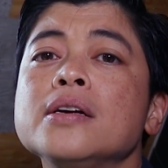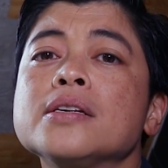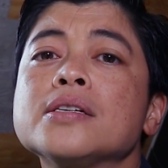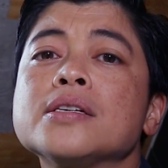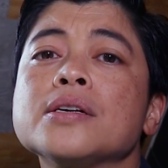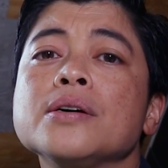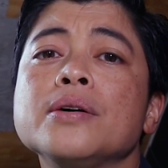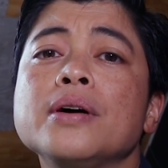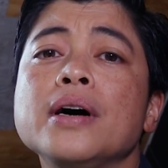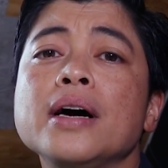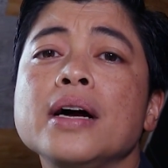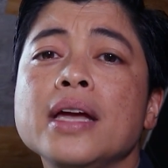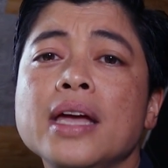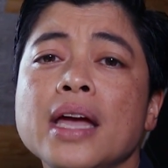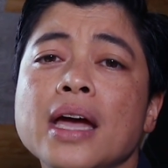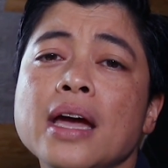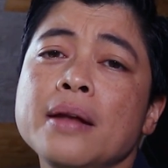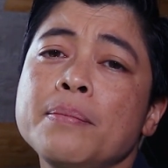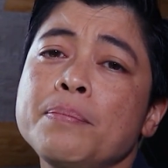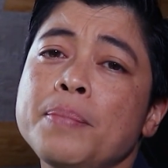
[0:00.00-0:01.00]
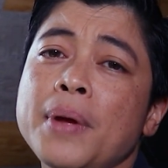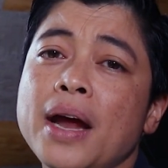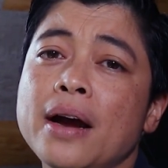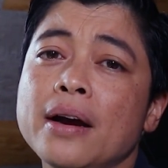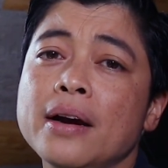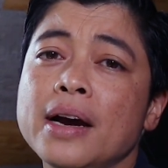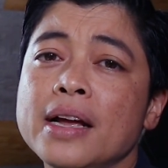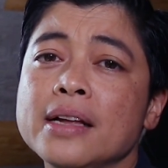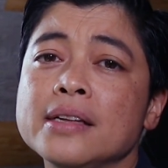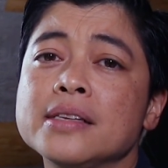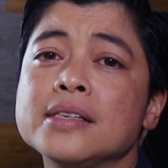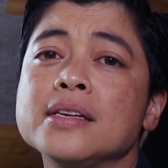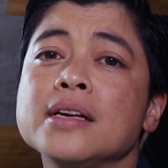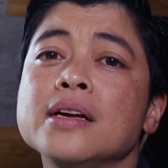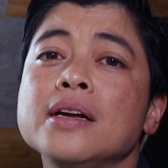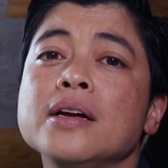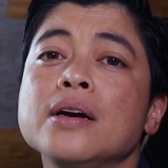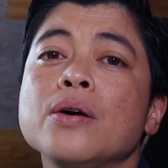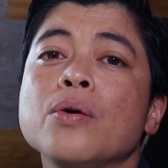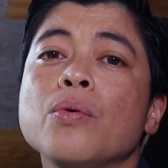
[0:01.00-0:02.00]
So again, parents,
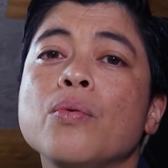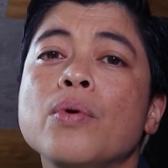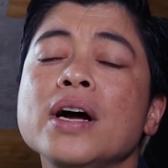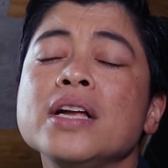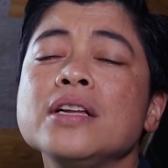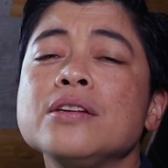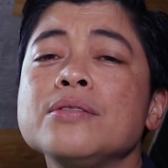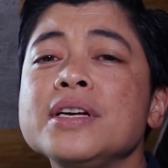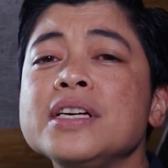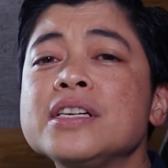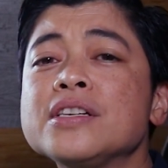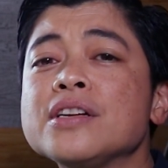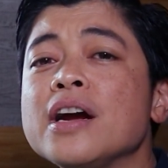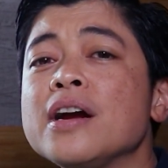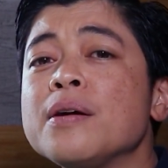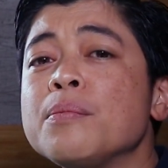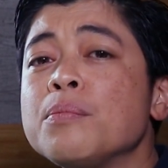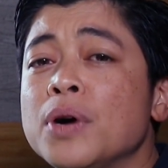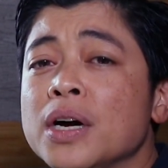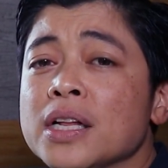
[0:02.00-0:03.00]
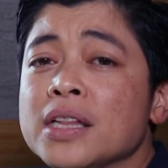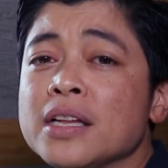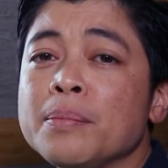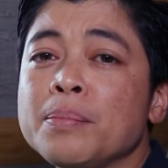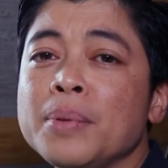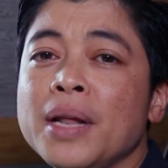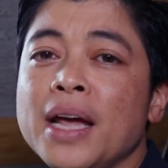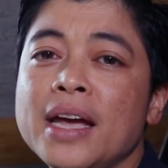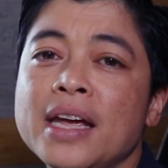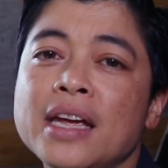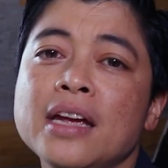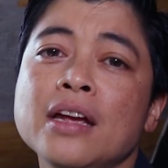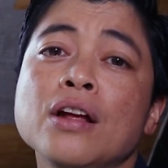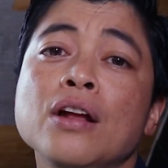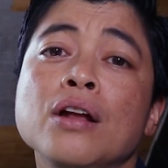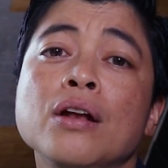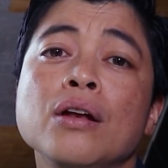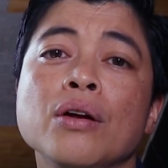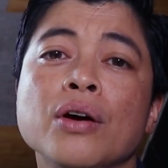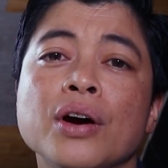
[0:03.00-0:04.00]
once we start
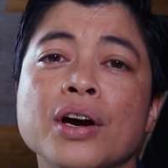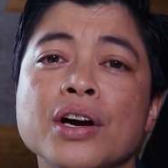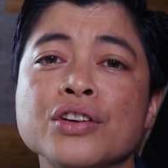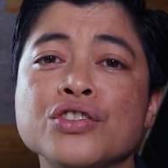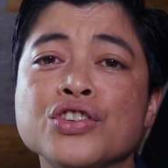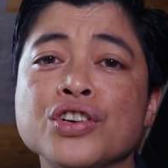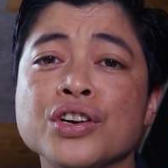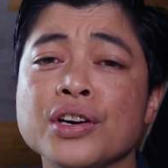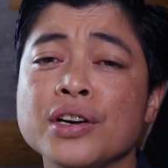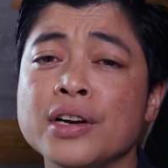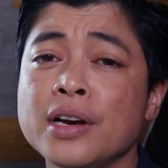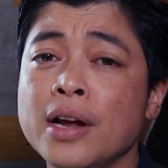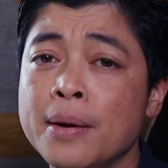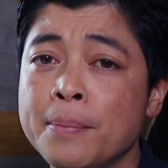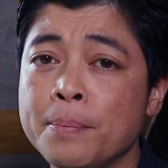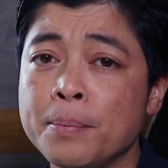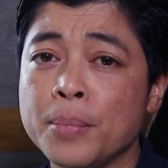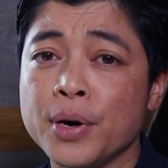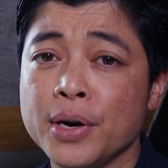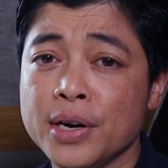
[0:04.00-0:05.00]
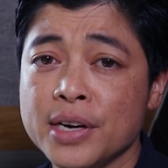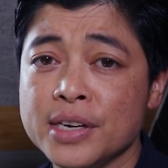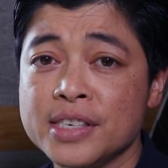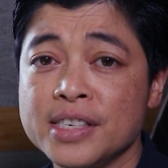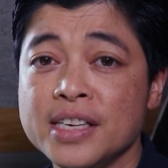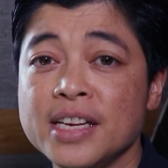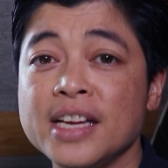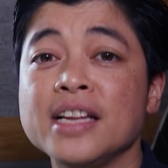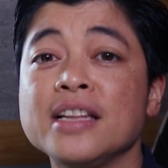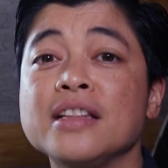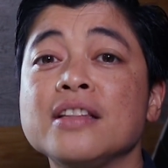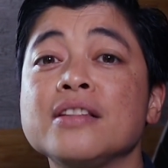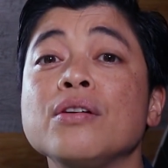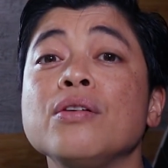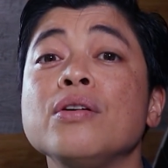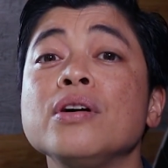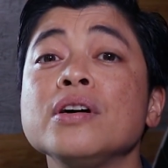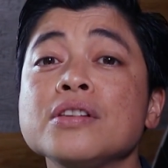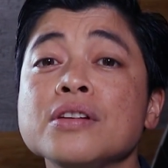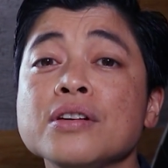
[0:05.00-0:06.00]
multiplying larger numbers, it
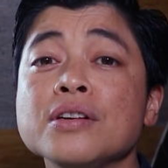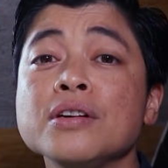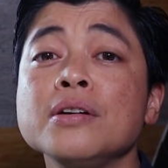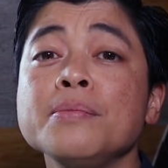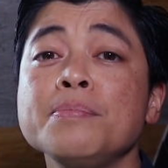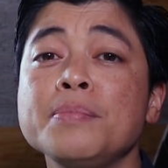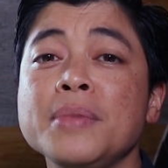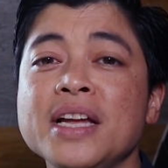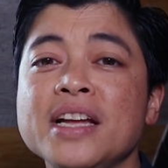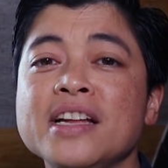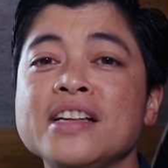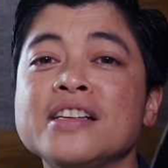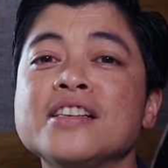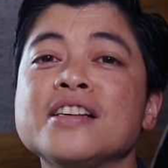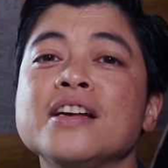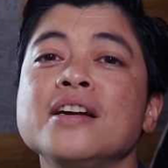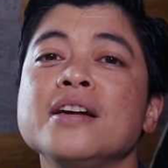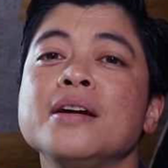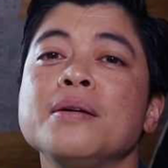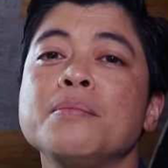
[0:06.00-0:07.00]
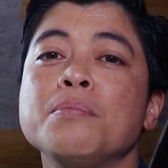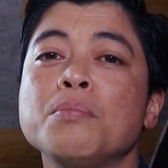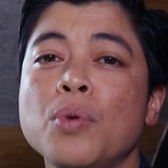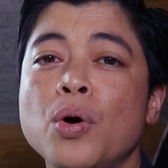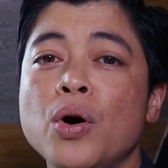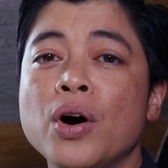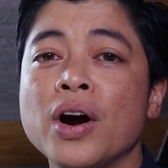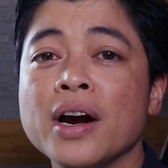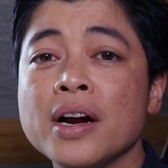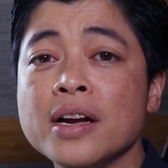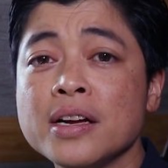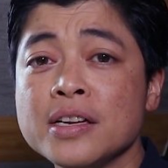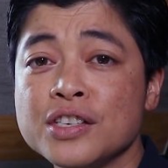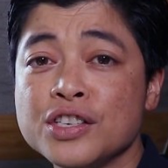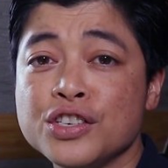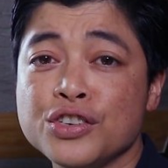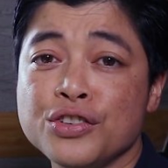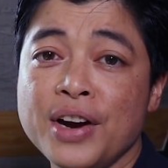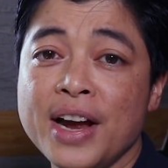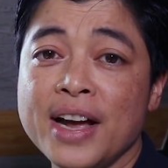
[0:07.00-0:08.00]
also means more
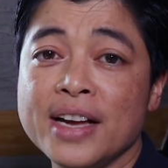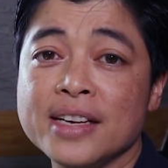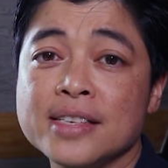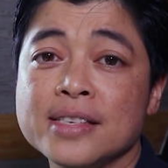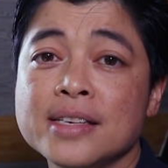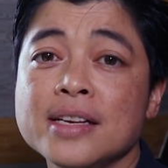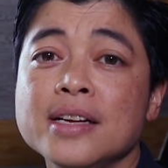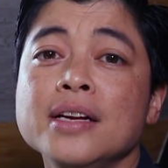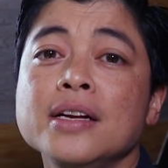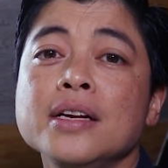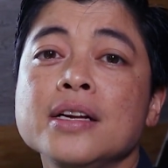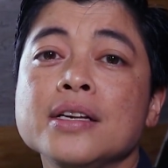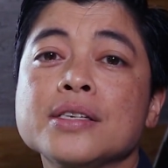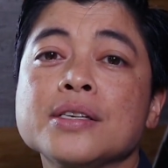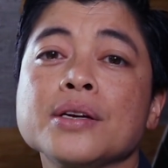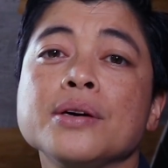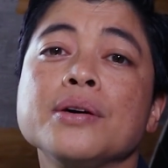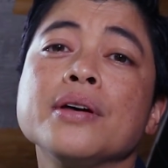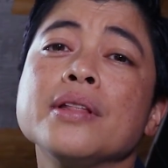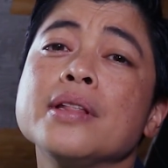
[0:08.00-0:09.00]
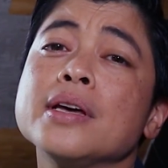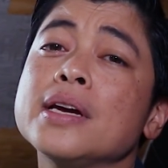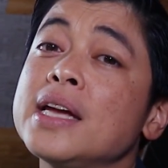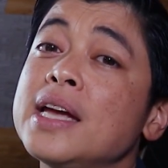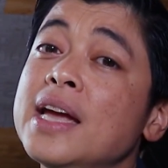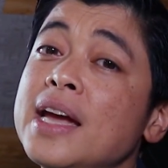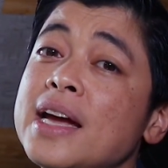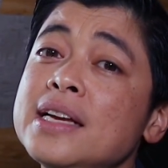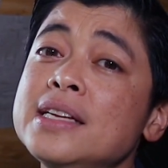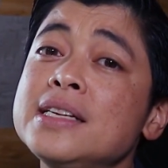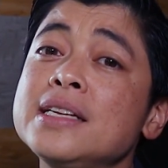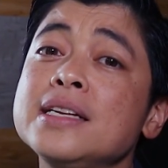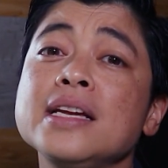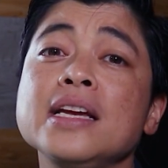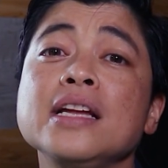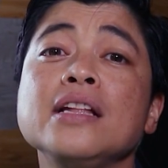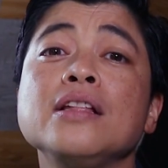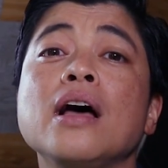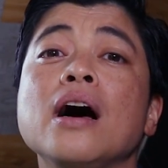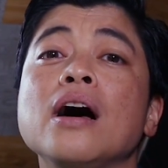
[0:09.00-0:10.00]
stress. So the kids
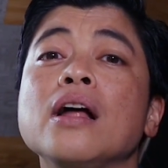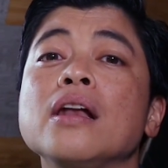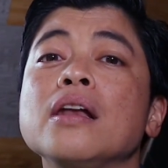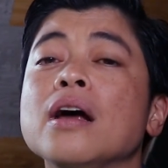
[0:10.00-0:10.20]
need a